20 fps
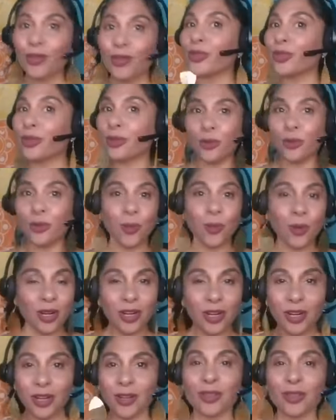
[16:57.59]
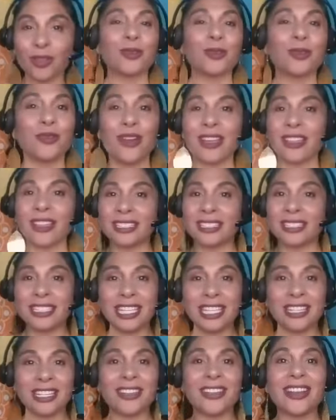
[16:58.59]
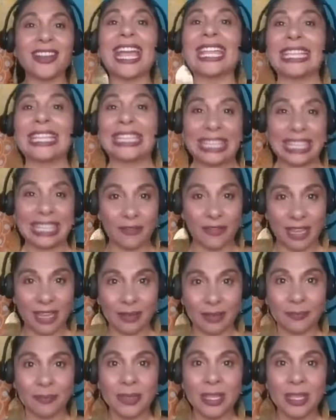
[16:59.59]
through work, through volunteer and living.